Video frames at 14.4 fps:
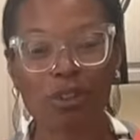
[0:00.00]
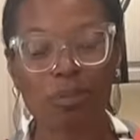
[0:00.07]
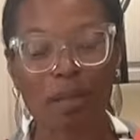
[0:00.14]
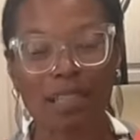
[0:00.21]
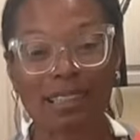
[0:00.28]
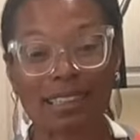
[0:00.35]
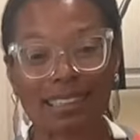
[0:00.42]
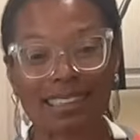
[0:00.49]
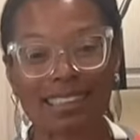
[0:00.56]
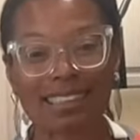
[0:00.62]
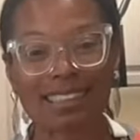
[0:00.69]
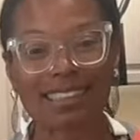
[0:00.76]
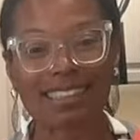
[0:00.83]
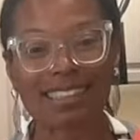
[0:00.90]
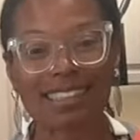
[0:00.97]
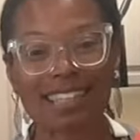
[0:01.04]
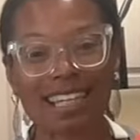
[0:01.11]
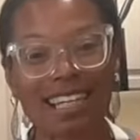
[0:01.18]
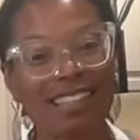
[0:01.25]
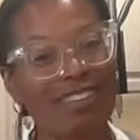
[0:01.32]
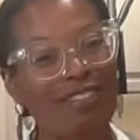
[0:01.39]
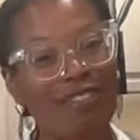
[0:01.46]
spaces
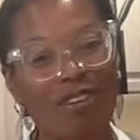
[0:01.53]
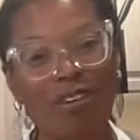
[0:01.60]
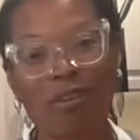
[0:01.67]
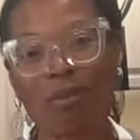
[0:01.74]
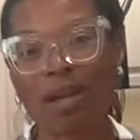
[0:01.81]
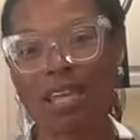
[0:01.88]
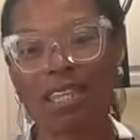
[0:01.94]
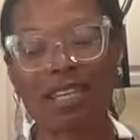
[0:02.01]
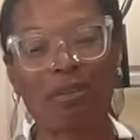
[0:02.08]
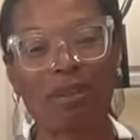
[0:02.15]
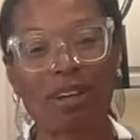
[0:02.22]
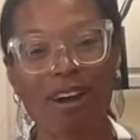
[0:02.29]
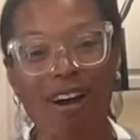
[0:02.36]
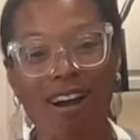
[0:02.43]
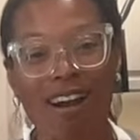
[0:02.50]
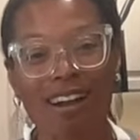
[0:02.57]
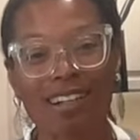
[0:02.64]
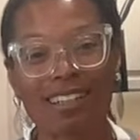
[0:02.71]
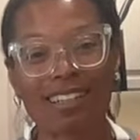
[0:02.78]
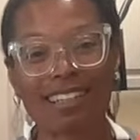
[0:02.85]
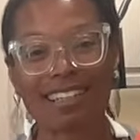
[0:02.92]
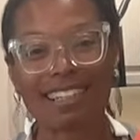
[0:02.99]
in the very way that we are.
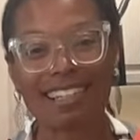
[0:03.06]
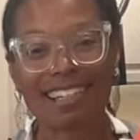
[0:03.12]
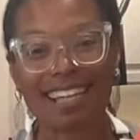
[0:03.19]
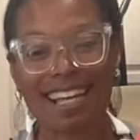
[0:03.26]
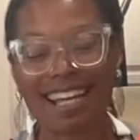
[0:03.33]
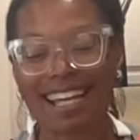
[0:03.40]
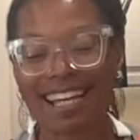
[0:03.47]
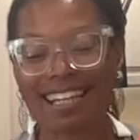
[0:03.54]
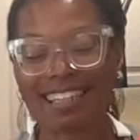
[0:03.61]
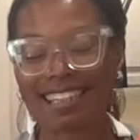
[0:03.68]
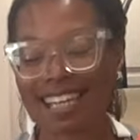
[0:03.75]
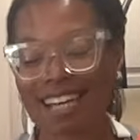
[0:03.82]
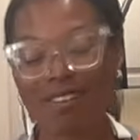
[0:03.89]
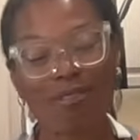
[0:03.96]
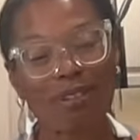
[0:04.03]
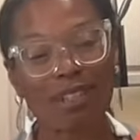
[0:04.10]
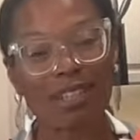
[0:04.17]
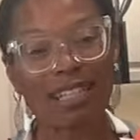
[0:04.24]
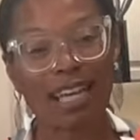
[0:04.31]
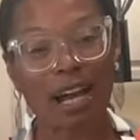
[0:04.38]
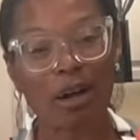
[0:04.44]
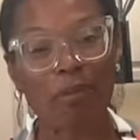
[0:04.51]
And that
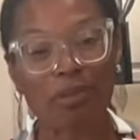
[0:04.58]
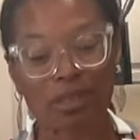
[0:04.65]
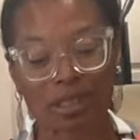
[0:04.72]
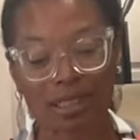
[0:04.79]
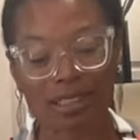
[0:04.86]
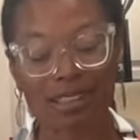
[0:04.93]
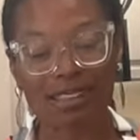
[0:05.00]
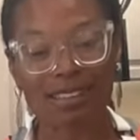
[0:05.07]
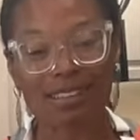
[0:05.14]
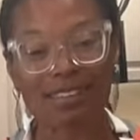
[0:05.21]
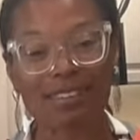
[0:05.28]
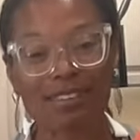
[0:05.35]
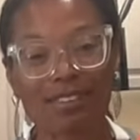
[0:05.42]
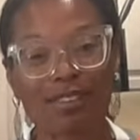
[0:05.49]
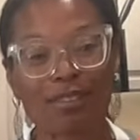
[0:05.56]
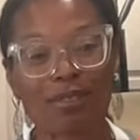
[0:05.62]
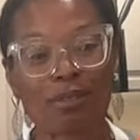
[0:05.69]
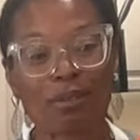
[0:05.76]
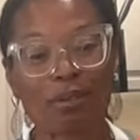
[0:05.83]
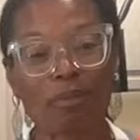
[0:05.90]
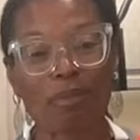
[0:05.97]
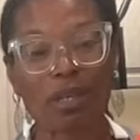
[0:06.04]
really helps us
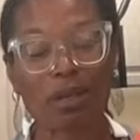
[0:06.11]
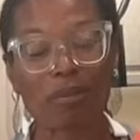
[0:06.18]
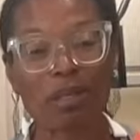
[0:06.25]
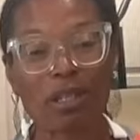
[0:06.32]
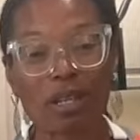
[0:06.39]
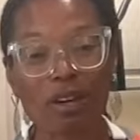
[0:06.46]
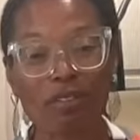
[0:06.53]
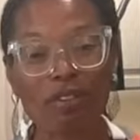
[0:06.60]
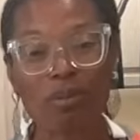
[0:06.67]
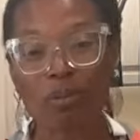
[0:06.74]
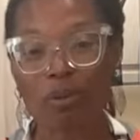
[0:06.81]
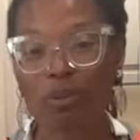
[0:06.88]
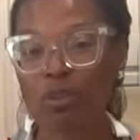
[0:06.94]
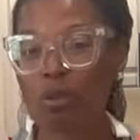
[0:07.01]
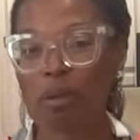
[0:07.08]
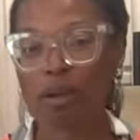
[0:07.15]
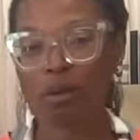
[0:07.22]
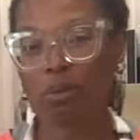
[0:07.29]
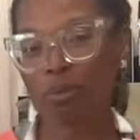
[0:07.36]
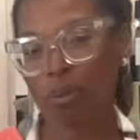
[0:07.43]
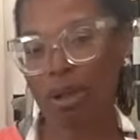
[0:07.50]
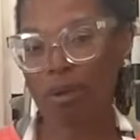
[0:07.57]
to be comfortable no matter
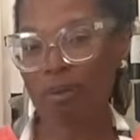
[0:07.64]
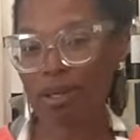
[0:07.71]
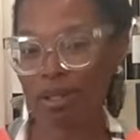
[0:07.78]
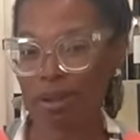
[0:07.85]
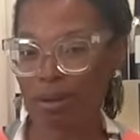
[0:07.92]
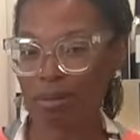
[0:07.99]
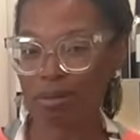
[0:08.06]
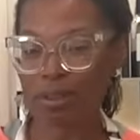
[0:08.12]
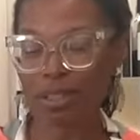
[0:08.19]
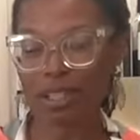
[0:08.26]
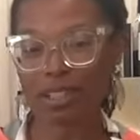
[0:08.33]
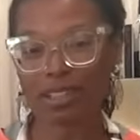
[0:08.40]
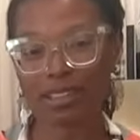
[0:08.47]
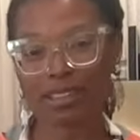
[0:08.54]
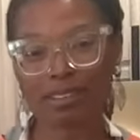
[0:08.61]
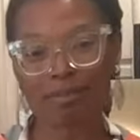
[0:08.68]
where we go, because